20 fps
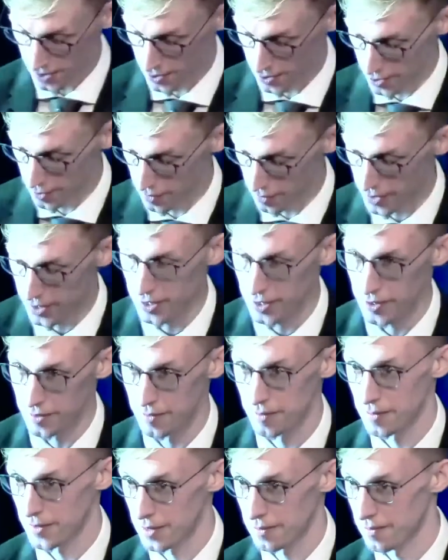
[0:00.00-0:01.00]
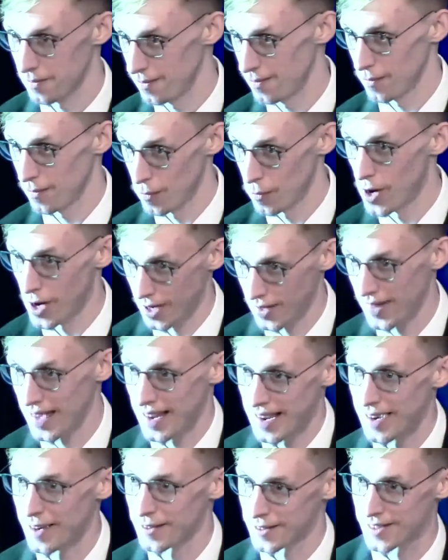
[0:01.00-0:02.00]
hope I can work that
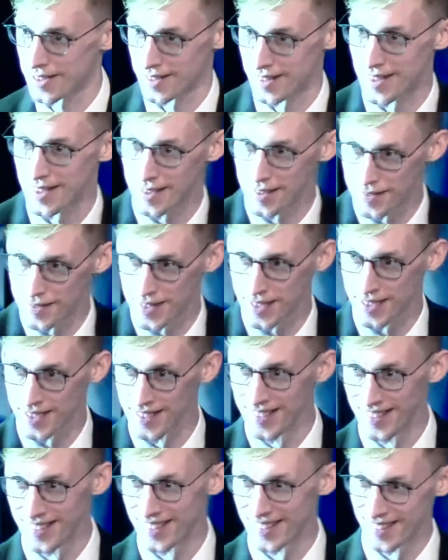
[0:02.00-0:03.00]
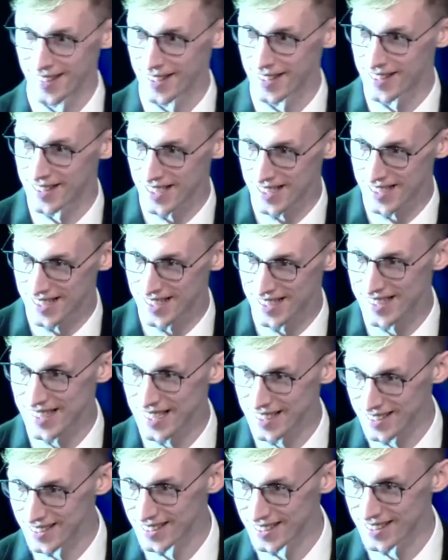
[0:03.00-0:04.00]
out after the dust has
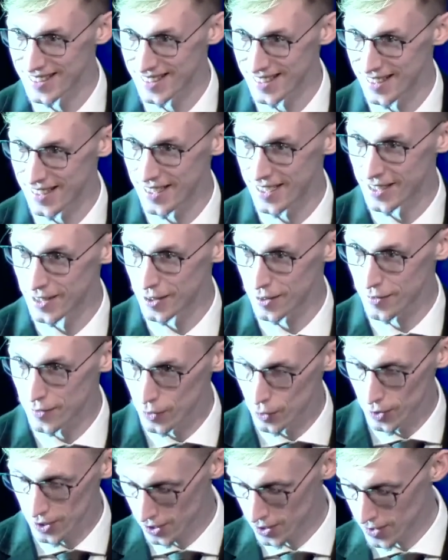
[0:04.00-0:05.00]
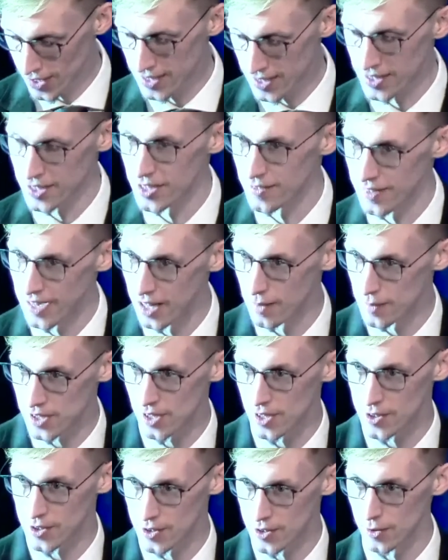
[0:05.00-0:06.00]
settled, and I look forward to trying to develop
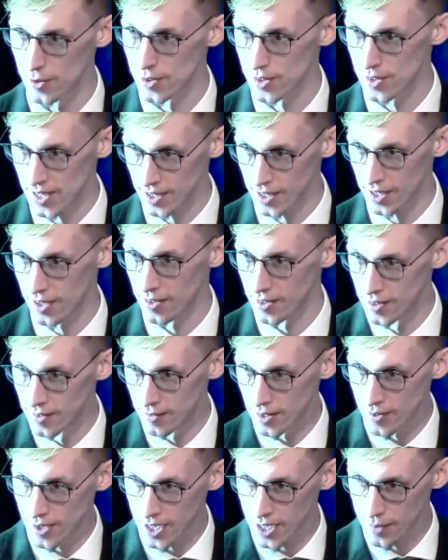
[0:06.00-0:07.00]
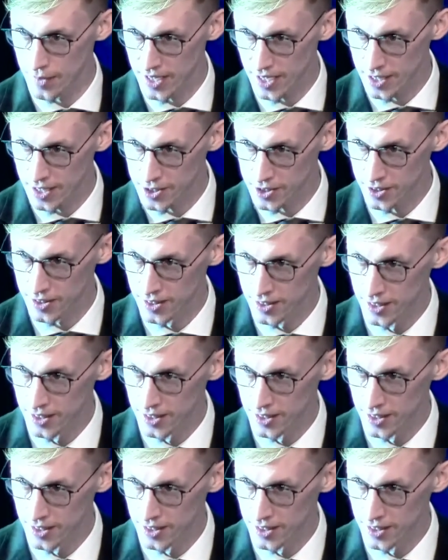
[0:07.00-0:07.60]
such tools. Thank you for the recommendation.